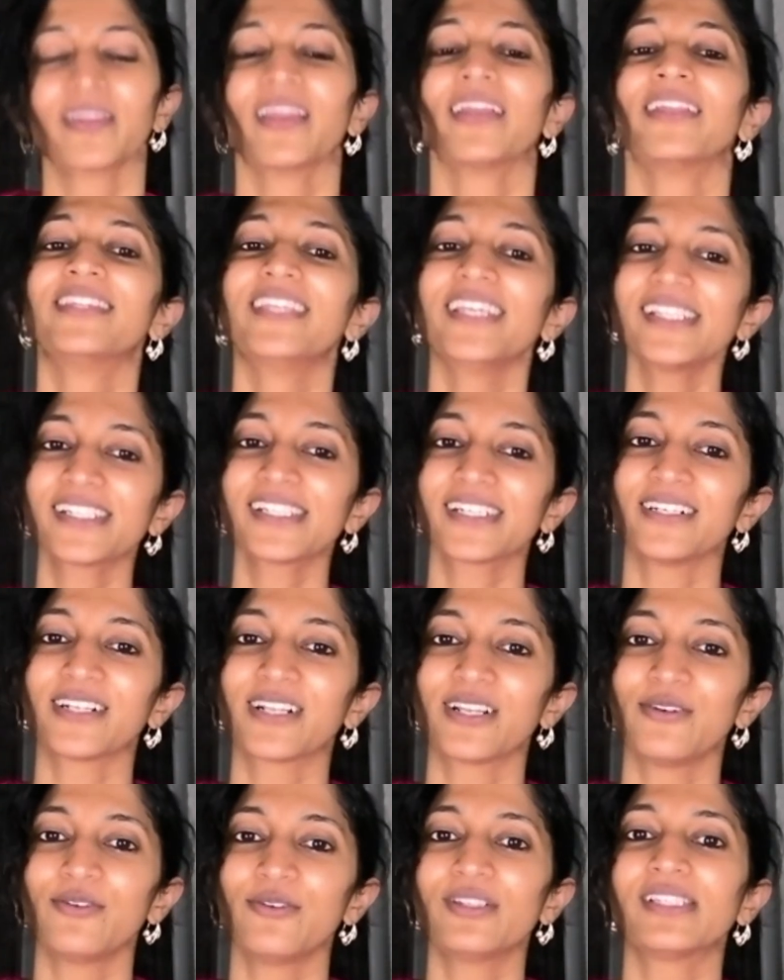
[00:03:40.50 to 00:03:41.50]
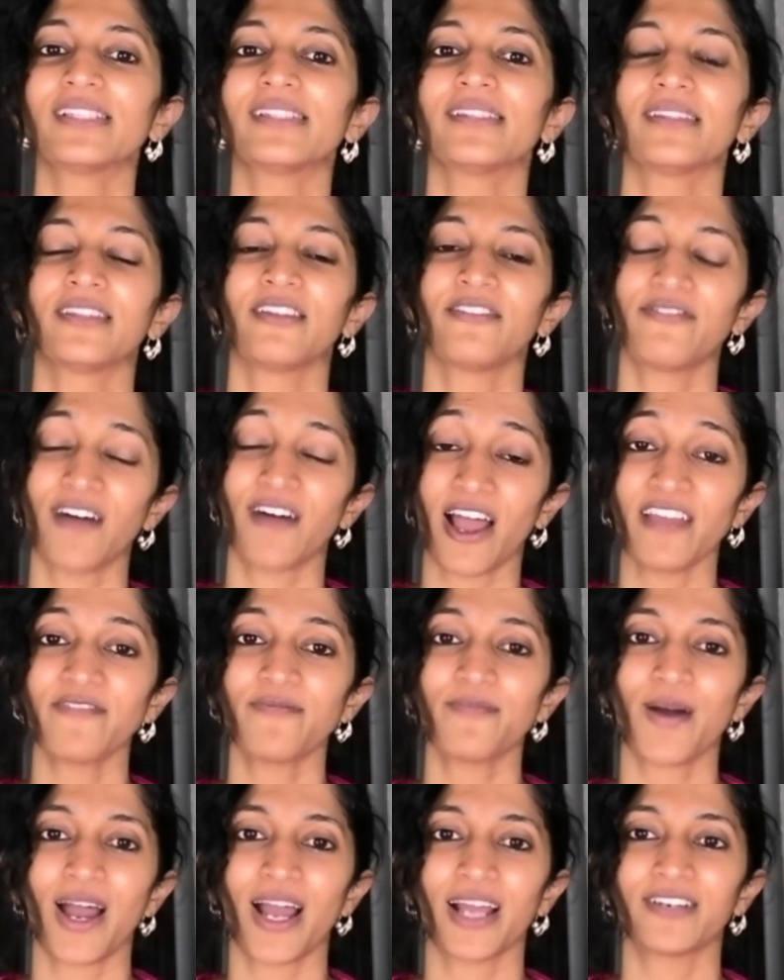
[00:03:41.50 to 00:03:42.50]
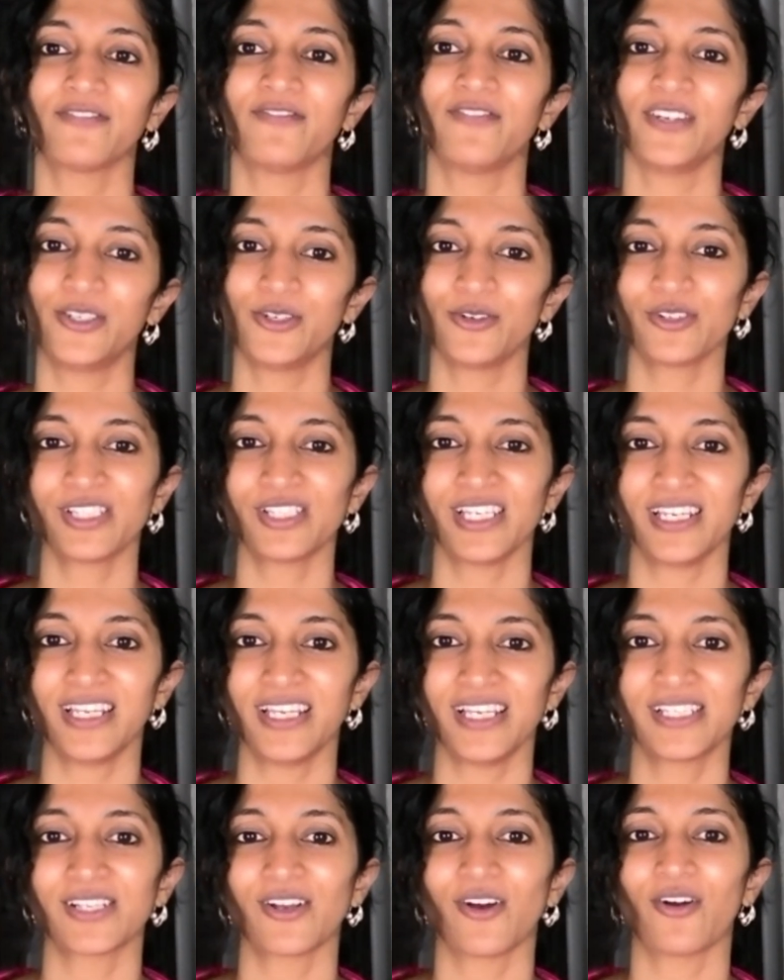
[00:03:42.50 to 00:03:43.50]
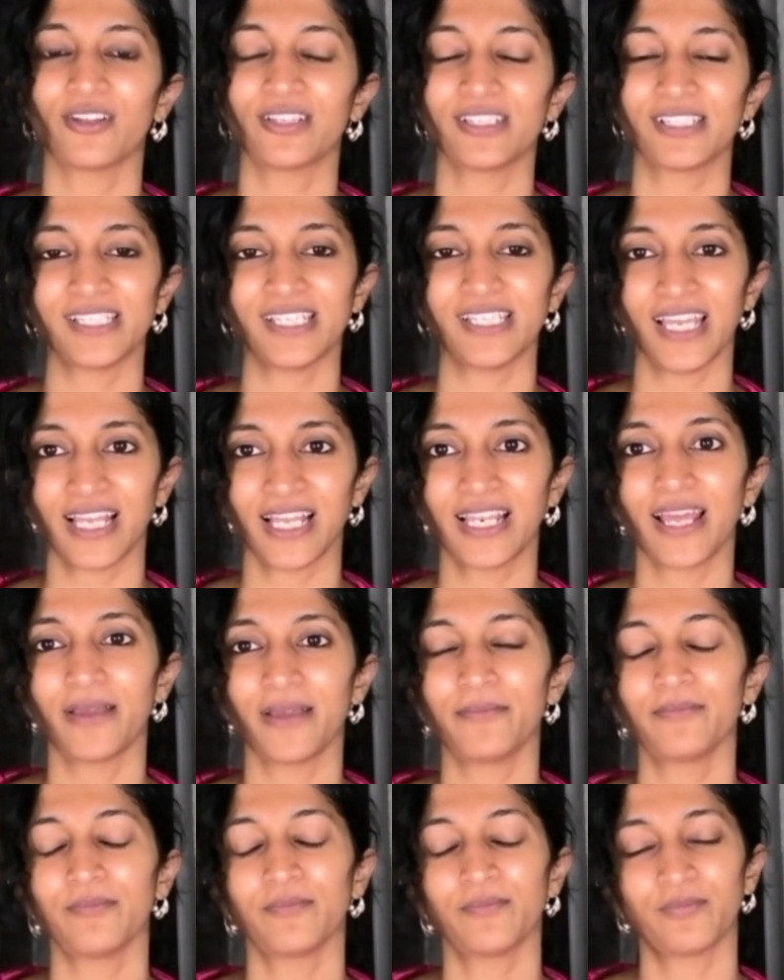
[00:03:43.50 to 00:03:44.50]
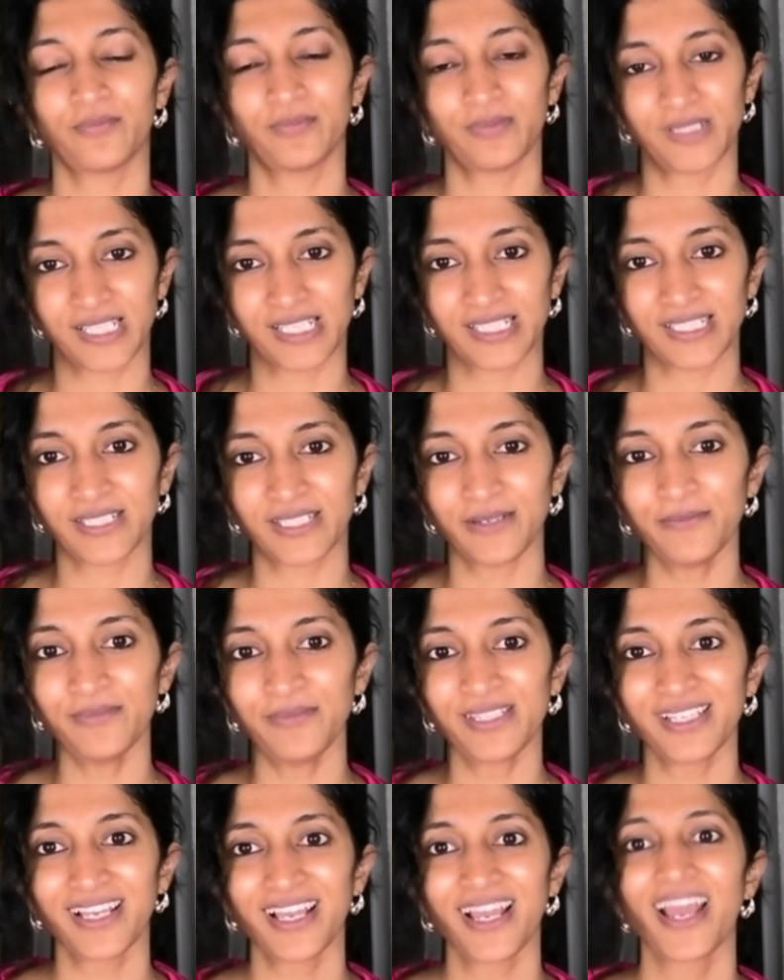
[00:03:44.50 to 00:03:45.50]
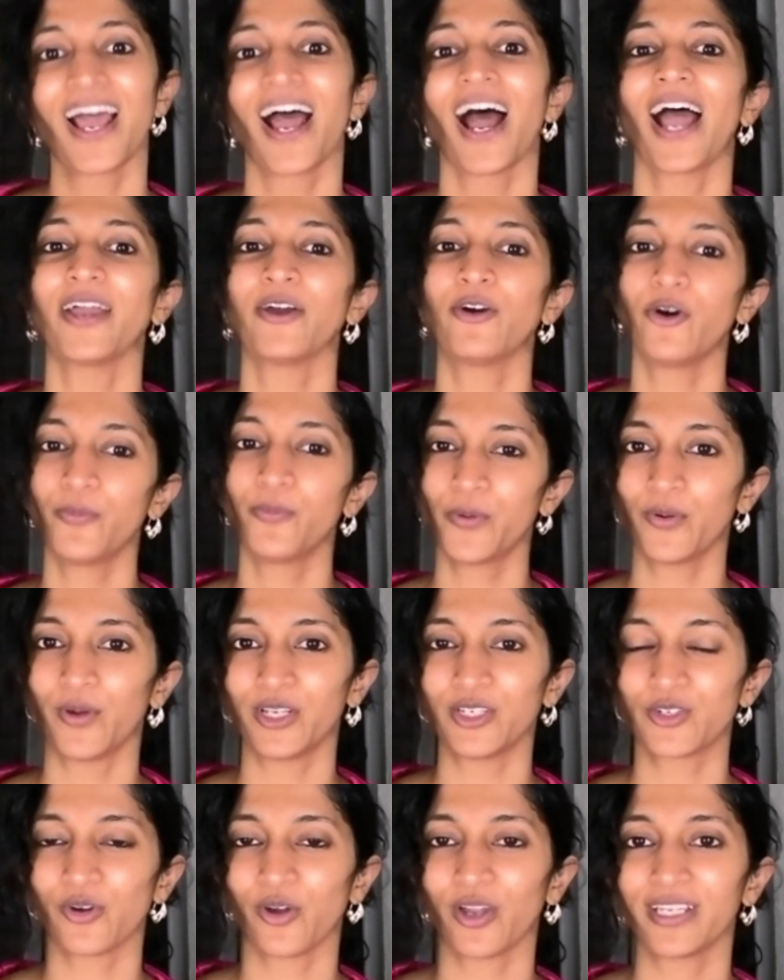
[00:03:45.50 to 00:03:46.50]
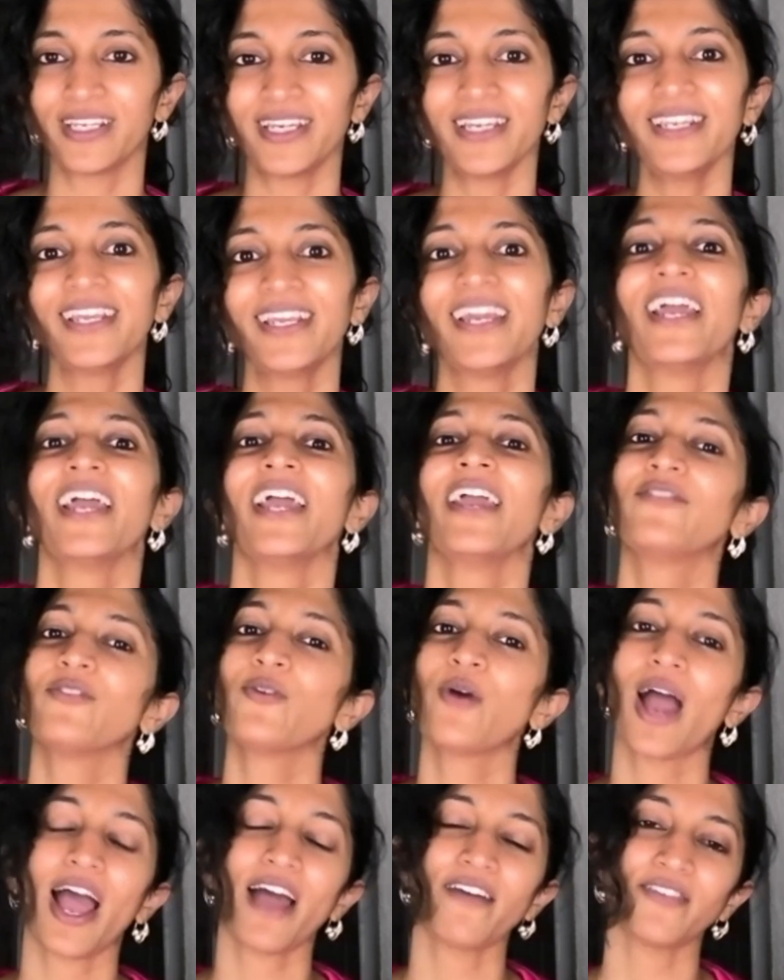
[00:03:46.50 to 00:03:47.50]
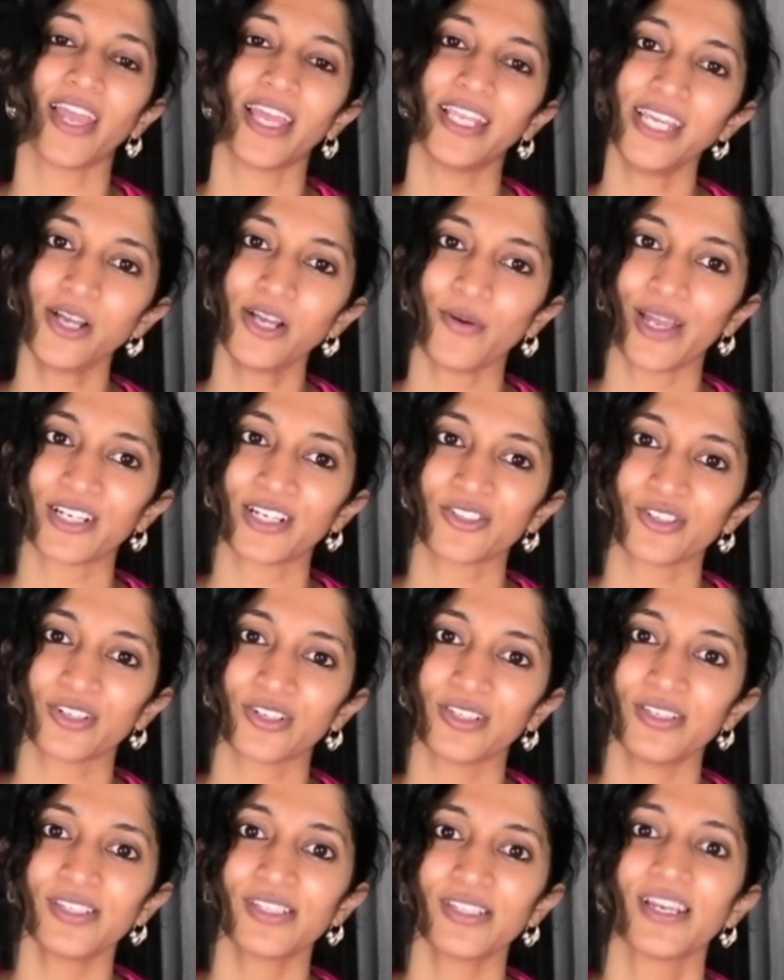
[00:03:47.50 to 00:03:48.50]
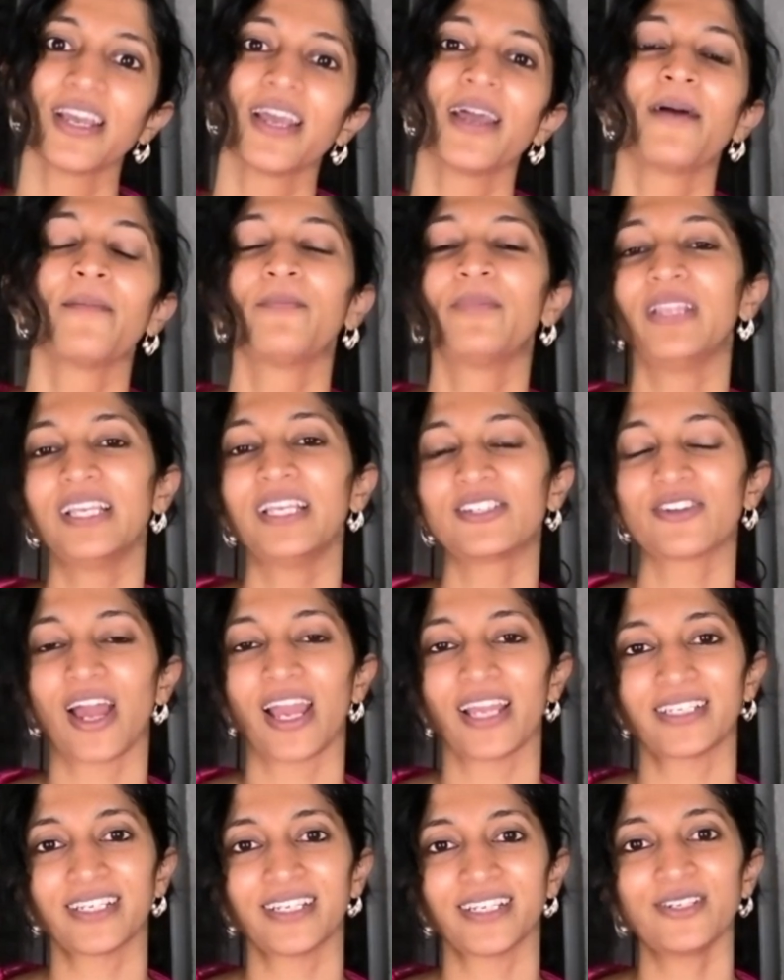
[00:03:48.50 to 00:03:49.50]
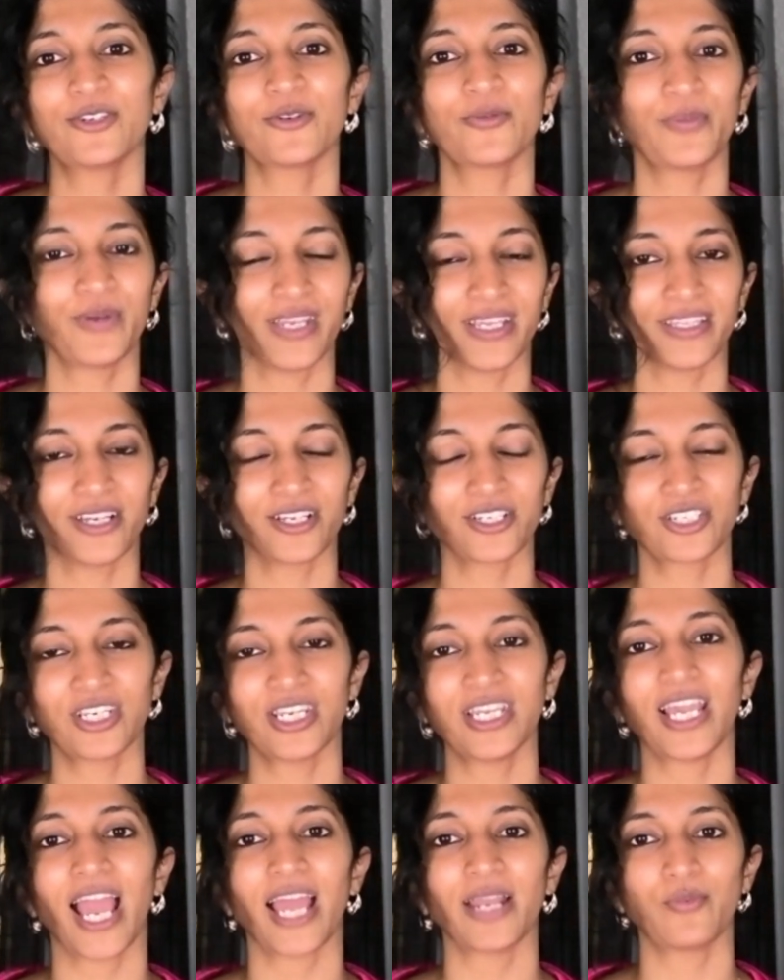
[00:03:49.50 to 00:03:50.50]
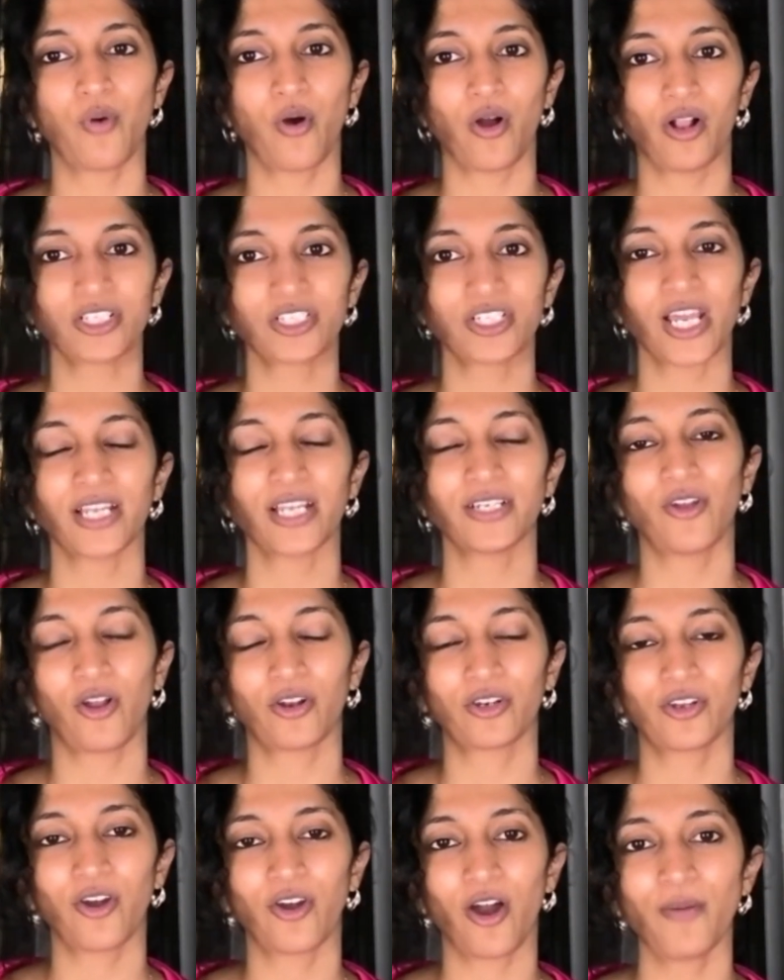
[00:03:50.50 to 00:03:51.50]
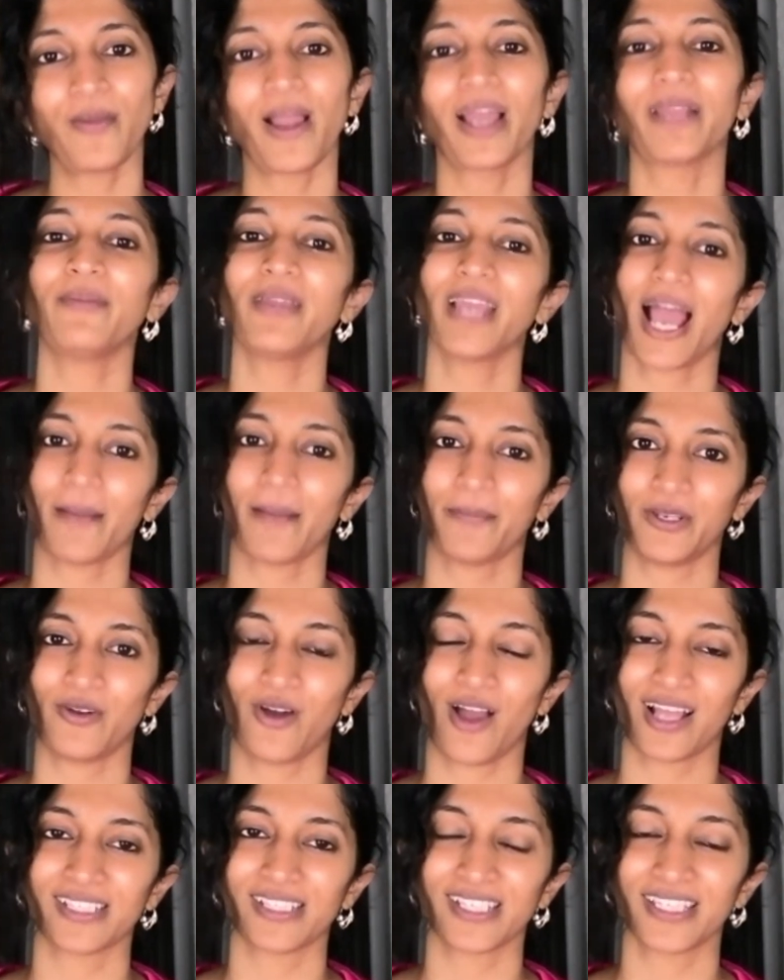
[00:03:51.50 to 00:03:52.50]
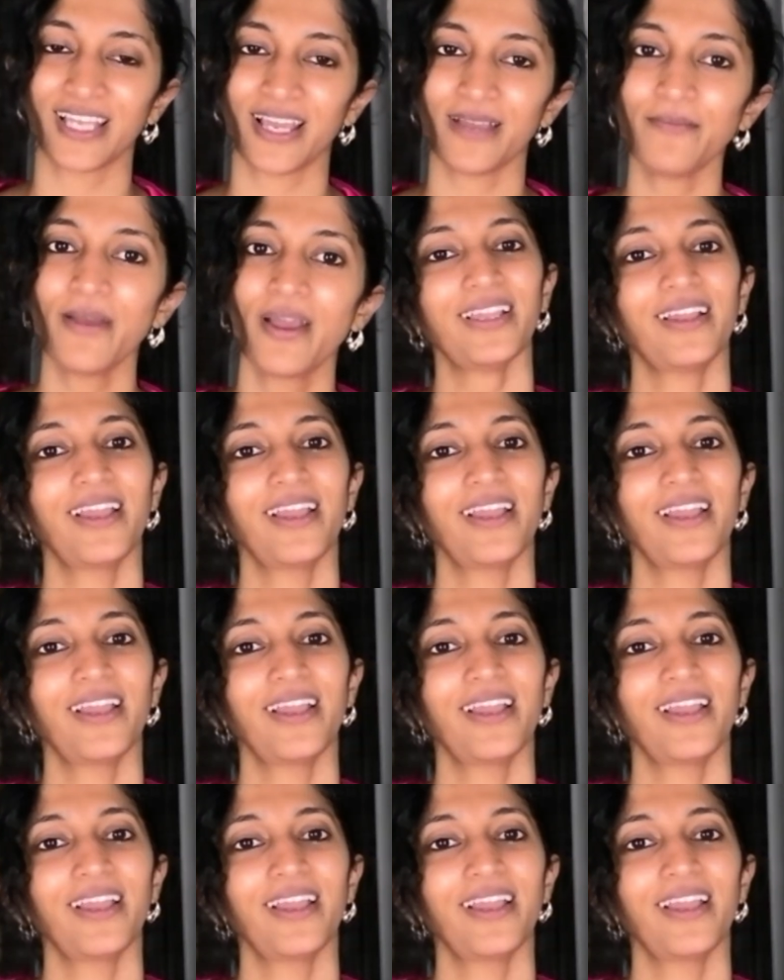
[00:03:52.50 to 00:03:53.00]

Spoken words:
This concludes the 5-part video series on CLM systems. I hope you enjoyed it. If you have any questions, please write in to priyadarshini@wallchat.com. I'd be happy to answer them.